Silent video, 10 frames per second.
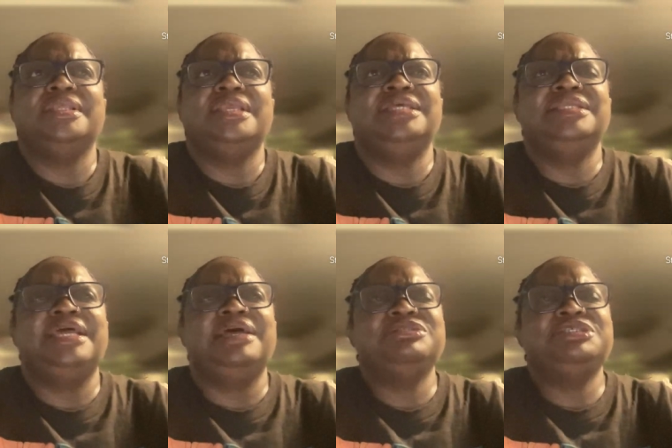And
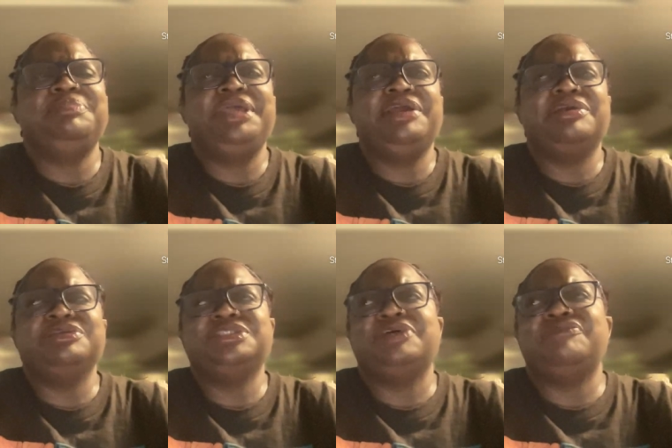now to make
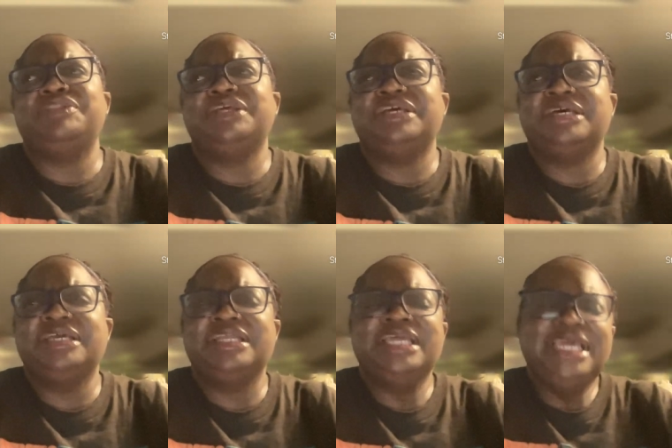herself look
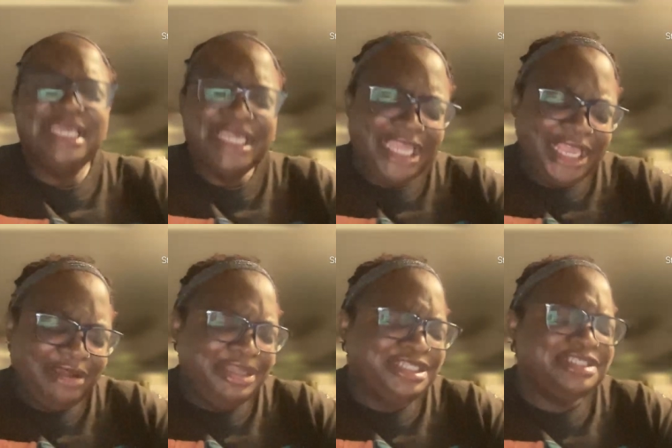good,
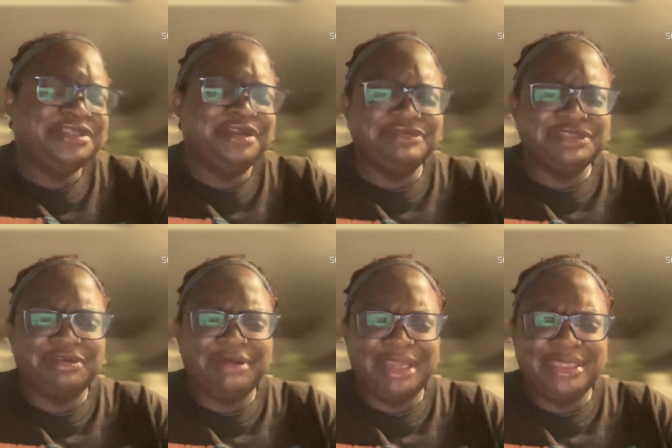Keri deserves
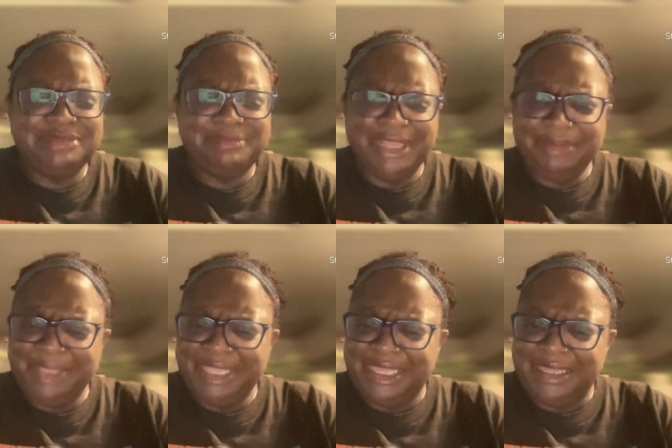grace. Wait a
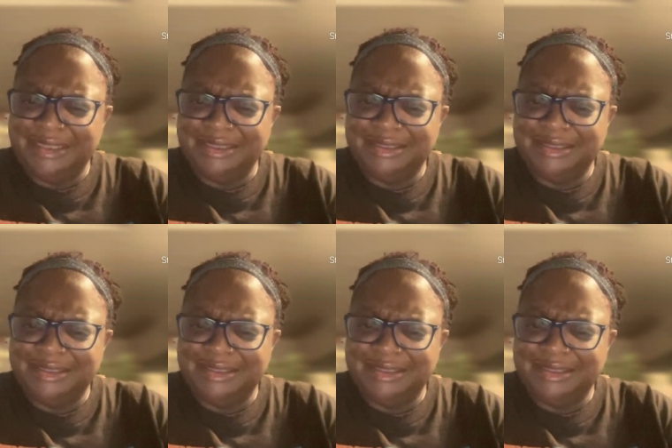minute.